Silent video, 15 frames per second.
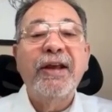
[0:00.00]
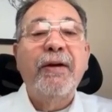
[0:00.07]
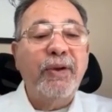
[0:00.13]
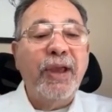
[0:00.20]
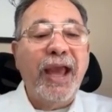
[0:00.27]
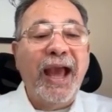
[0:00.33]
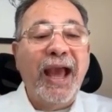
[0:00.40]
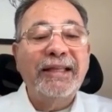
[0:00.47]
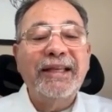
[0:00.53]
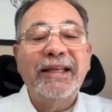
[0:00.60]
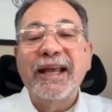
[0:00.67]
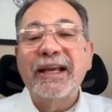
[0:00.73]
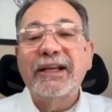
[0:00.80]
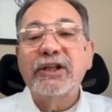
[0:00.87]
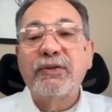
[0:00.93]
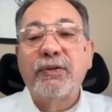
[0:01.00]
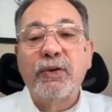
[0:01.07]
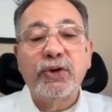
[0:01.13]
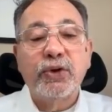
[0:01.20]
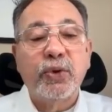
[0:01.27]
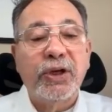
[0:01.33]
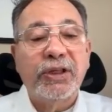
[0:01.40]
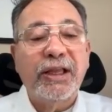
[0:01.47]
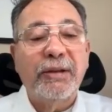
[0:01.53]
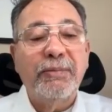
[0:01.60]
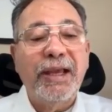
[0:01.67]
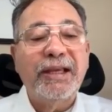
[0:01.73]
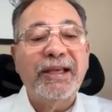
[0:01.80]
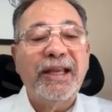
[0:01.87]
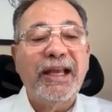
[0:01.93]
We add an x4 to it and
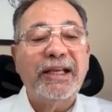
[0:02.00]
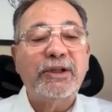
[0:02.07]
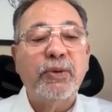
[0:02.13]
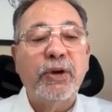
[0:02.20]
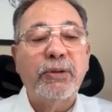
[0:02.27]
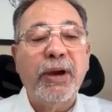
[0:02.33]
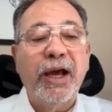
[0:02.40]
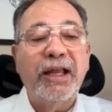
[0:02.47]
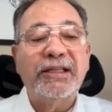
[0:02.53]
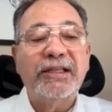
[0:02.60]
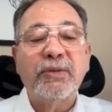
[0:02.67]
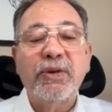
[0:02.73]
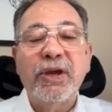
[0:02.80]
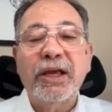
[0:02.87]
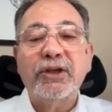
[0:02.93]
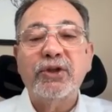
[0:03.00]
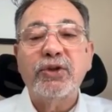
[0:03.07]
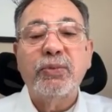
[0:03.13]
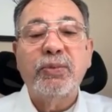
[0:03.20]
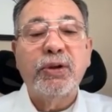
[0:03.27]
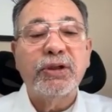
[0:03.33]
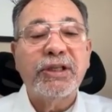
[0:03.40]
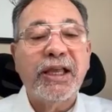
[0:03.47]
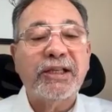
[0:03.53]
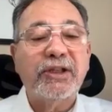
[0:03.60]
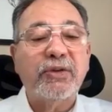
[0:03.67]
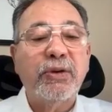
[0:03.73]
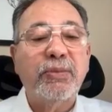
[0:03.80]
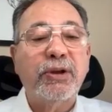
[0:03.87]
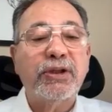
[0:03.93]
make it x1 minus 3x2 plus
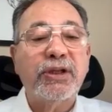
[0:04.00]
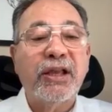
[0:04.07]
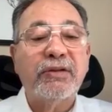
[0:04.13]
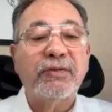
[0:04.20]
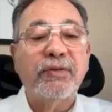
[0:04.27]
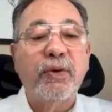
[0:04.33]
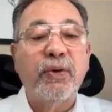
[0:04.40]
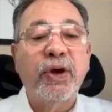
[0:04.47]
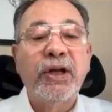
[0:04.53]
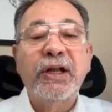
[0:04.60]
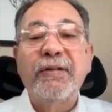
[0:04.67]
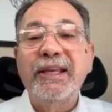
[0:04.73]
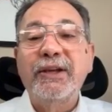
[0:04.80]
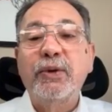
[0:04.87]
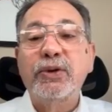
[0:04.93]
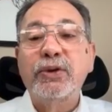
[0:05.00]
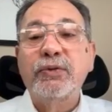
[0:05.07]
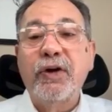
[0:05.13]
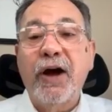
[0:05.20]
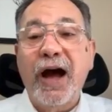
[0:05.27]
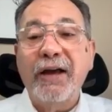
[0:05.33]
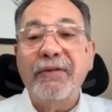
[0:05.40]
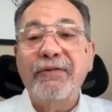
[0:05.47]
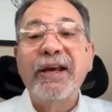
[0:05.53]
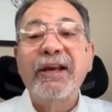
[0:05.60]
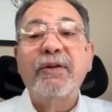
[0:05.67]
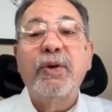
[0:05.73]
x3 plus x4 equals 5,